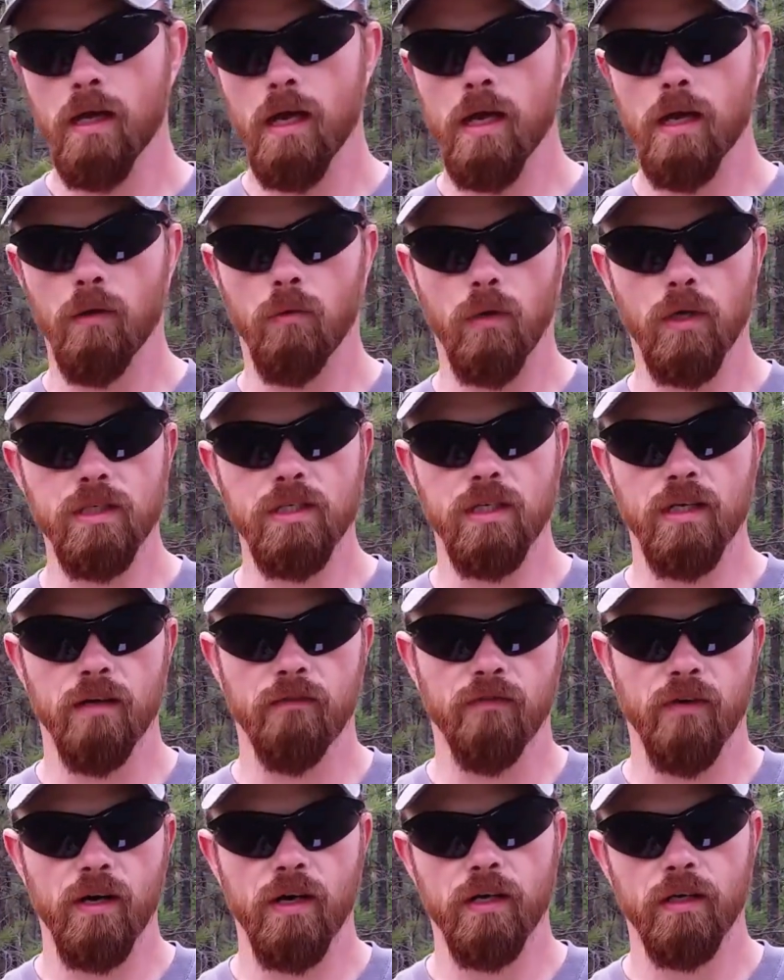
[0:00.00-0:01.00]
and it wasn't a
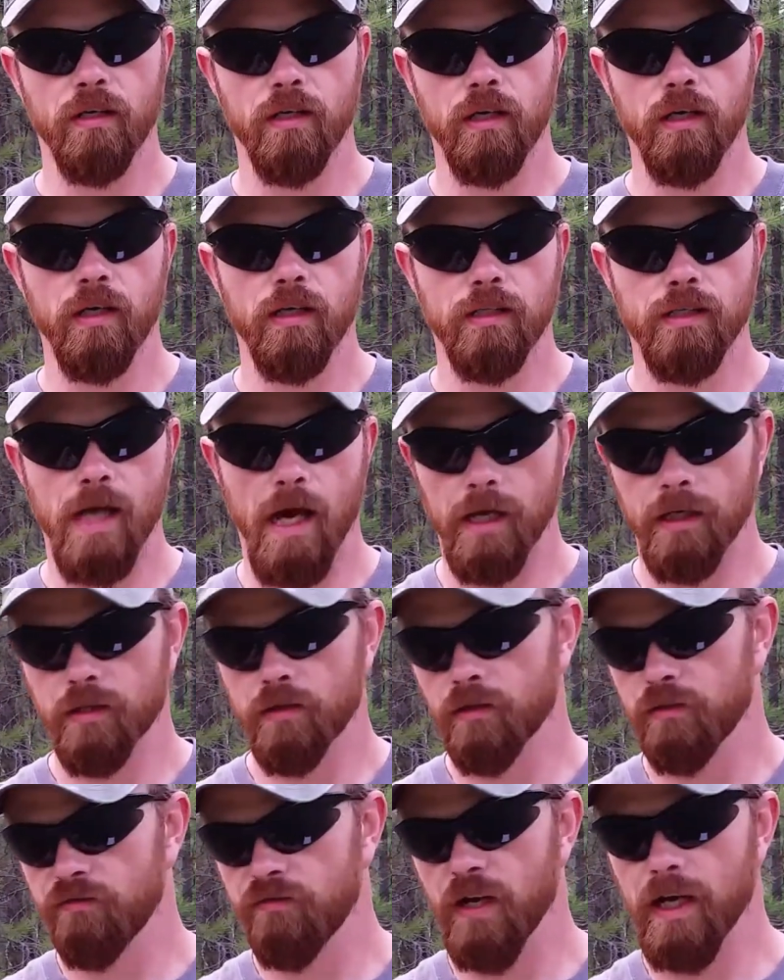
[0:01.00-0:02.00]
very good
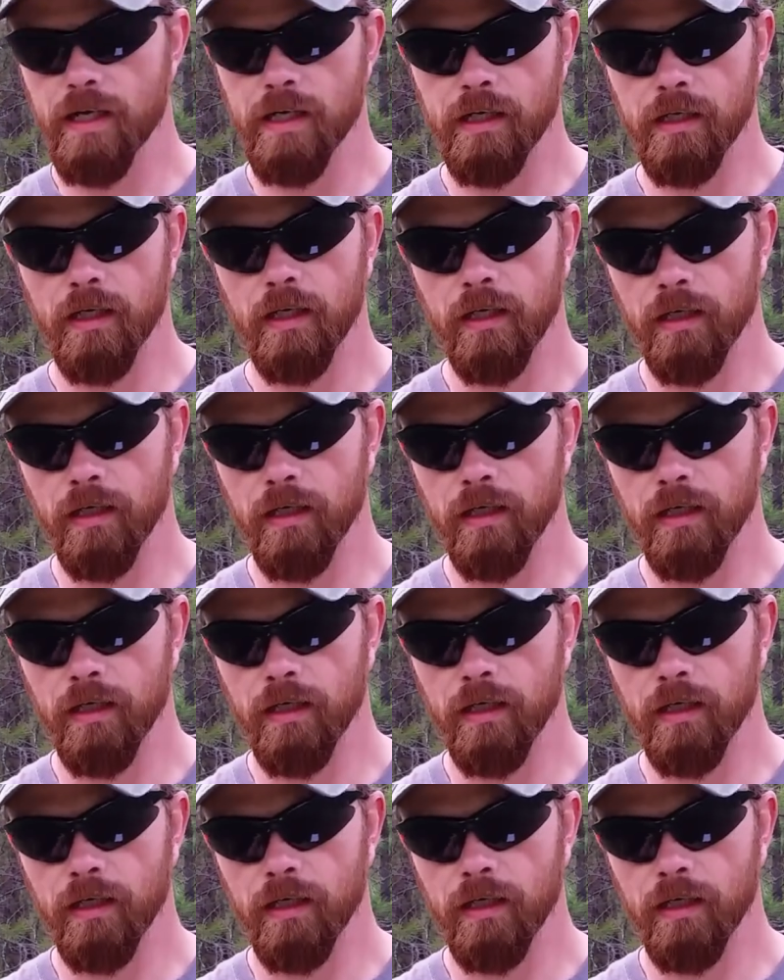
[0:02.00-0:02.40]
tactical fighting